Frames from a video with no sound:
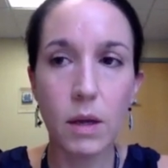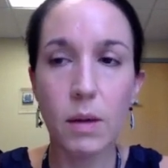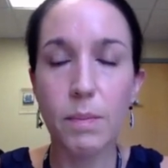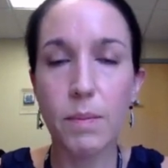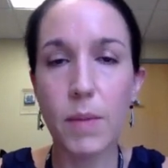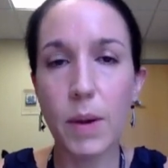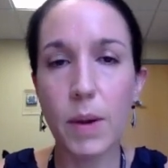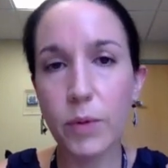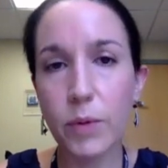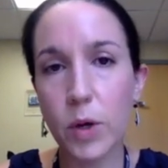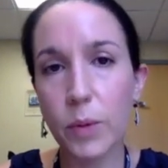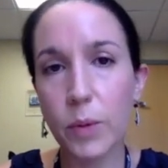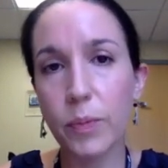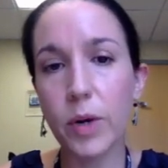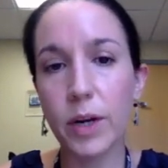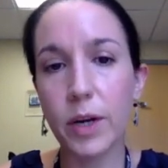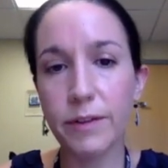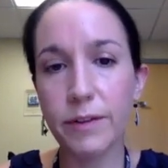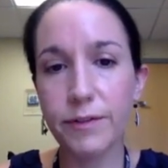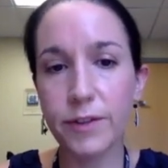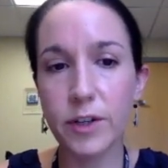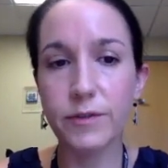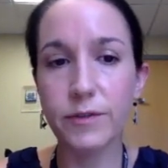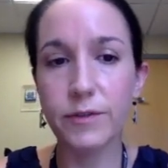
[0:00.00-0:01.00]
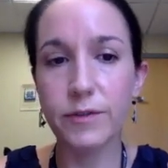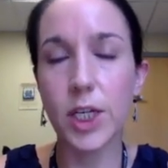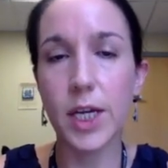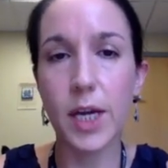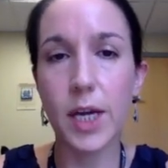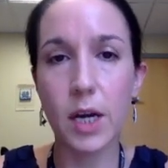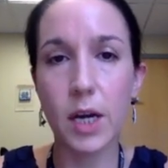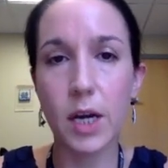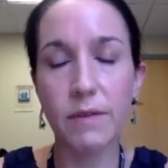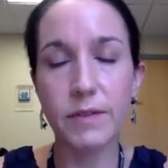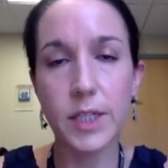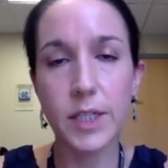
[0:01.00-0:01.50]
Membranoproliferative
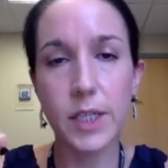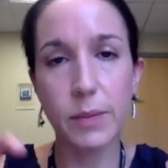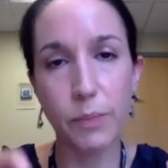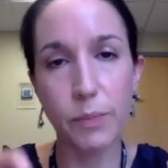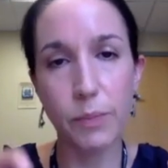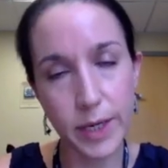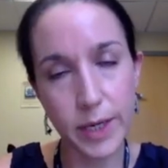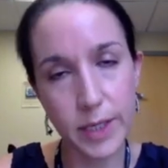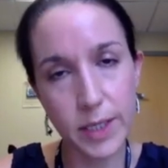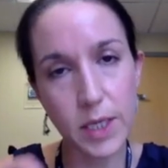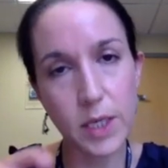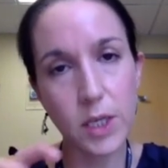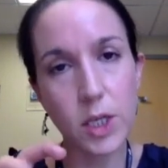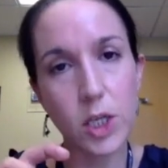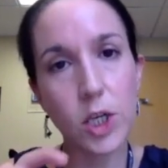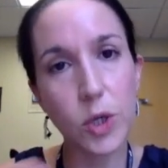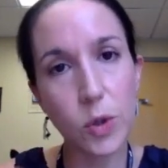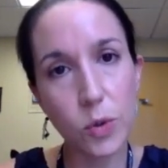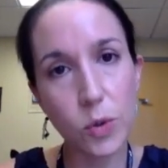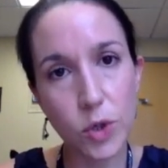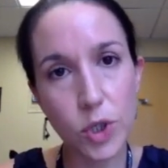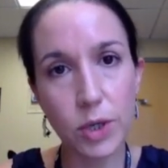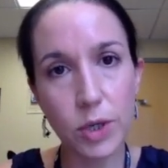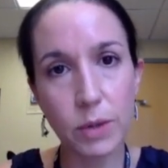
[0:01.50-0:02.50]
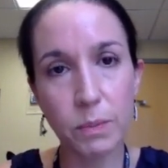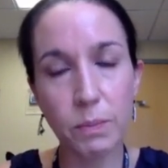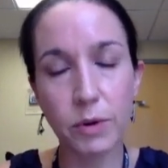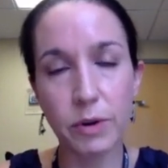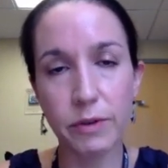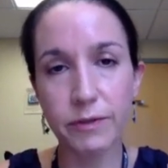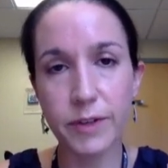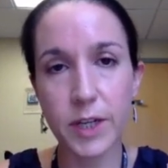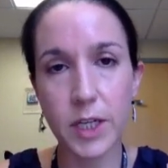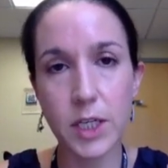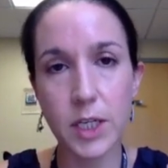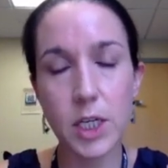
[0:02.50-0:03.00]
GN obviously brings in a huge number
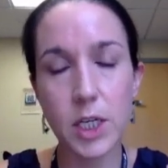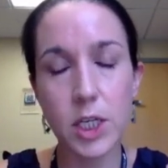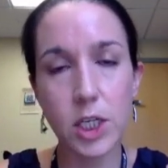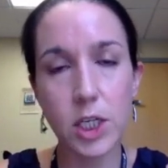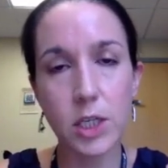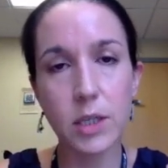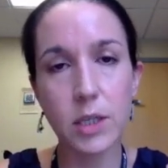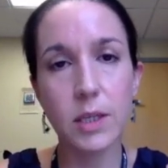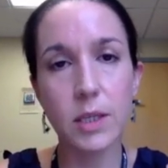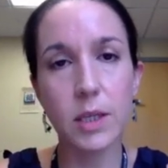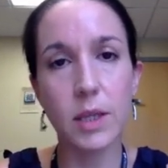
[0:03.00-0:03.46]
of conditions,